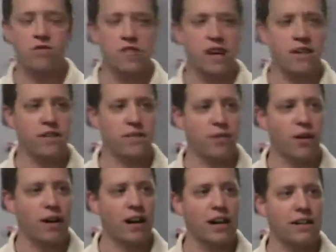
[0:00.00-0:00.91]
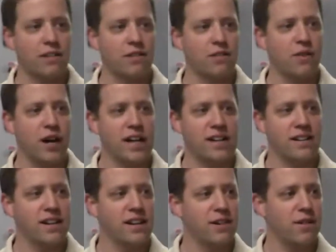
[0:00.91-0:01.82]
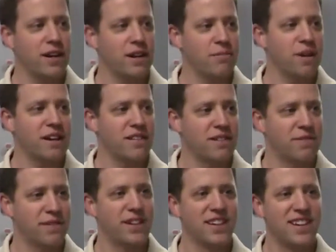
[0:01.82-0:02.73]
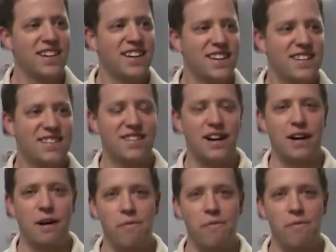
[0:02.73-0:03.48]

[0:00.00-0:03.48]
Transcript: shakes the floor, and it's quite impressive. So,